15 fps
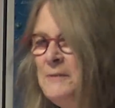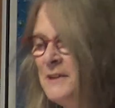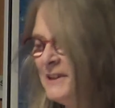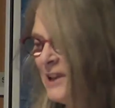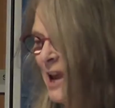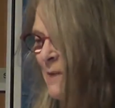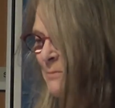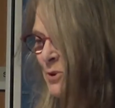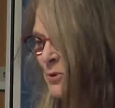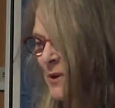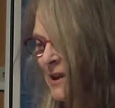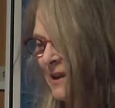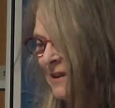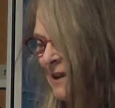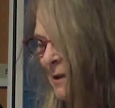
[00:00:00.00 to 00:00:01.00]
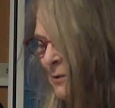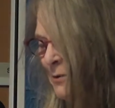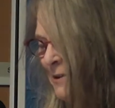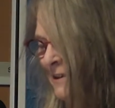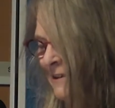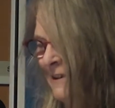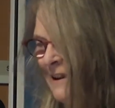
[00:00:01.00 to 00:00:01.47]
it when Sam was reading it, kept
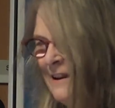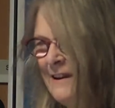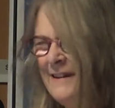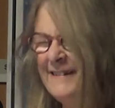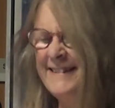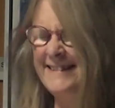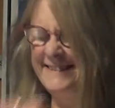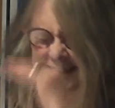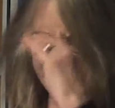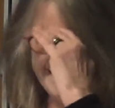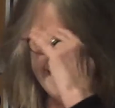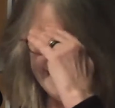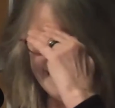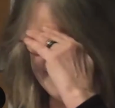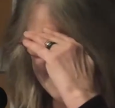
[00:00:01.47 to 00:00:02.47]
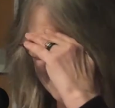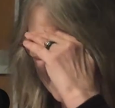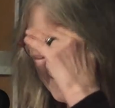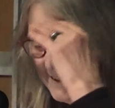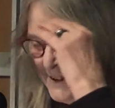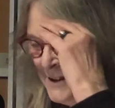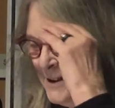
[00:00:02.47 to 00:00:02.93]
going down.
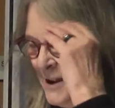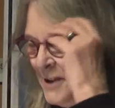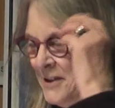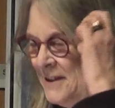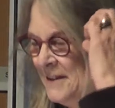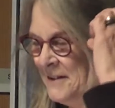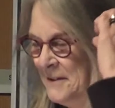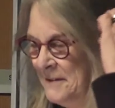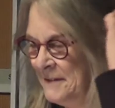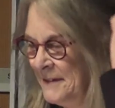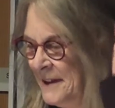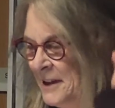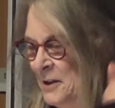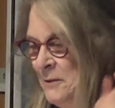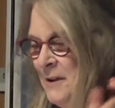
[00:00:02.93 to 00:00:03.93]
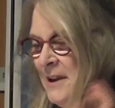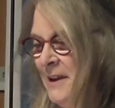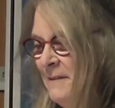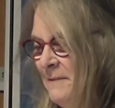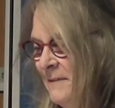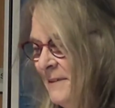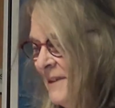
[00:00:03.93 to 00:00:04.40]
You know, anyway.
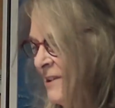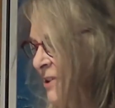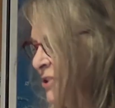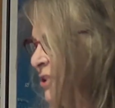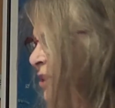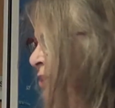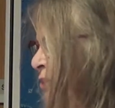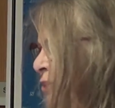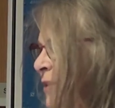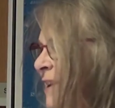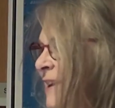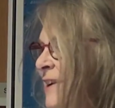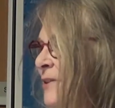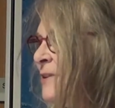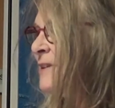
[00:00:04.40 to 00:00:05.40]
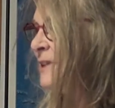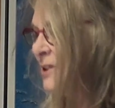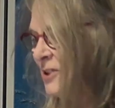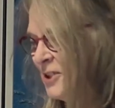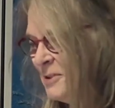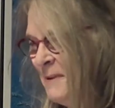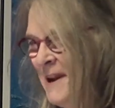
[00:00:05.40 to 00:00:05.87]
Is it still doing it, or is
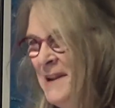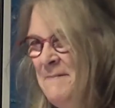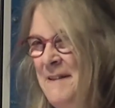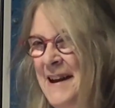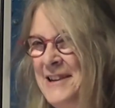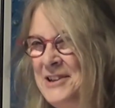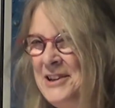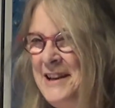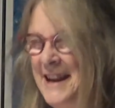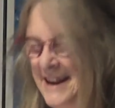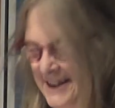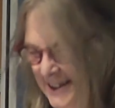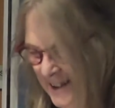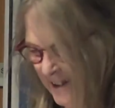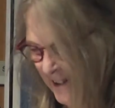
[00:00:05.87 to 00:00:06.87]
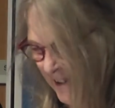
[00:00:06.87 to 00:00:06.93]
it just my imagination?